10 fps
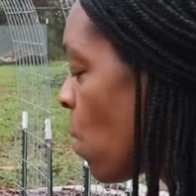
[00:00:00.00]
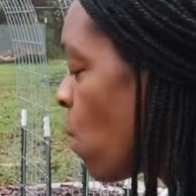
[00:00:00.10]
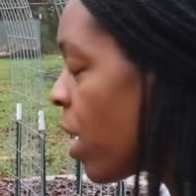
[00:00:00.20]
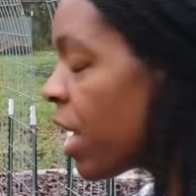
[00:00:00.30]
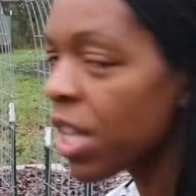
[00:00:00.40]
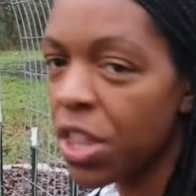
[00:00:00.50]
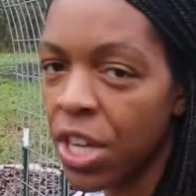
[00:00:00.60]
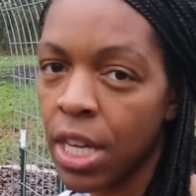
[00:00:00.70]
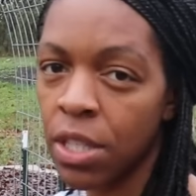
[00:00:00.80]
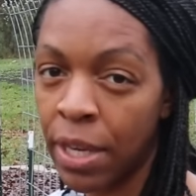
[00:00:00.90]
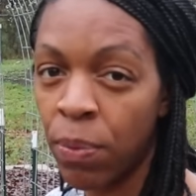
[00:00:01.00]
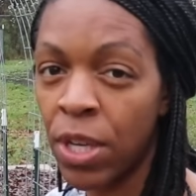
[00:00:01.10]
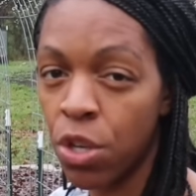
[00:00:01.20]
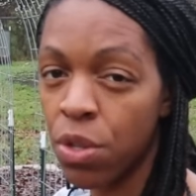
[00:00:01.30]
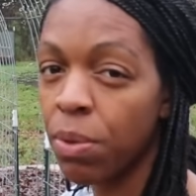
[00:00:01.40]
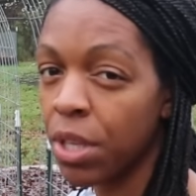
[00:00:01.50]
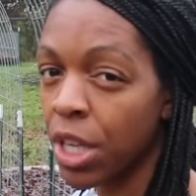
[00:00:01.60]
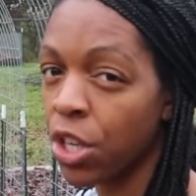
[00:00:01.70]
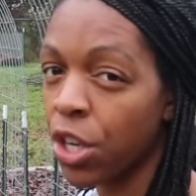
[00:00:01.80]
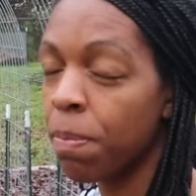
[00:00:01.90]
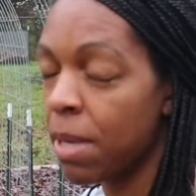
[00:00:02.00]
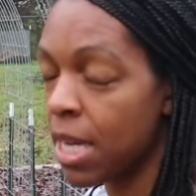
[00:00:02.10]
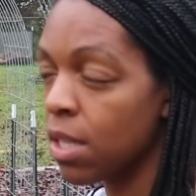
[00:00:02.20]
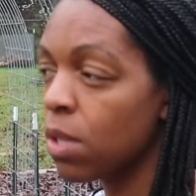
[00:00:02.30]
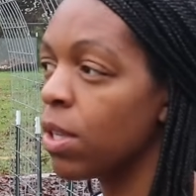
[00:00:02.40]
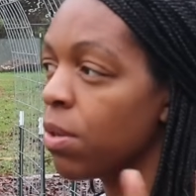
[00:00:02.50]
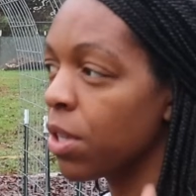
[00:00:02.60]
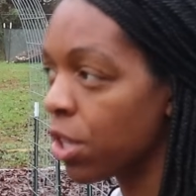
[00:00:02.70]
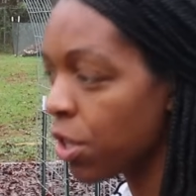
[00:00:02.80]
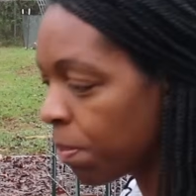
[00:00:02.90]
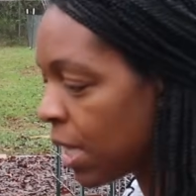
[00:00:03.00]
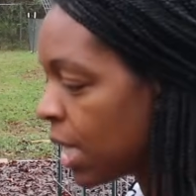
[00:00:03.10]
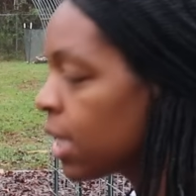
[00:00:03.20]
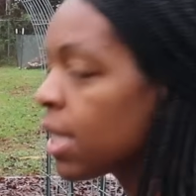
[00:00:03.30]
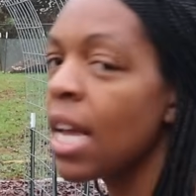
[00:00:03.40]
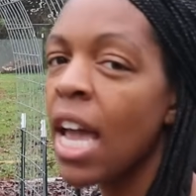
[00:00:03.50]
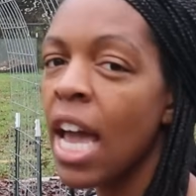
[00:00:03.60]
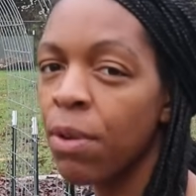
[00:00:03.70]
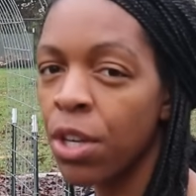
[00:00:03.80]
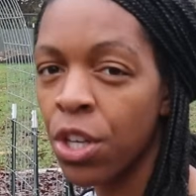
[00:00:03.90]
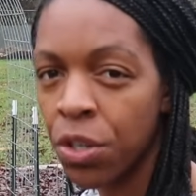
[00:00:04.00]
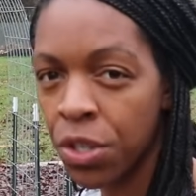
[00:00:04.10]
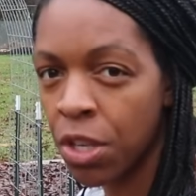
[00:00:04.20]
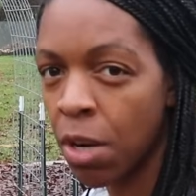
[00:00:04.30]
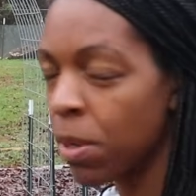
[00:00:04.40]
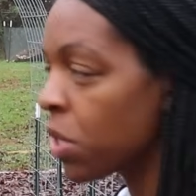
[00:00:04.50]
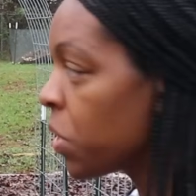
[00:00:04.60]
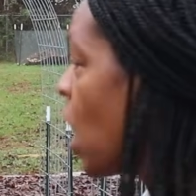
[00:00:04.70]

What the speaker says: One of the things, we knew that we were gonna grow beans. We knew we were gonna grow beans and we were gonna grow cucumbers.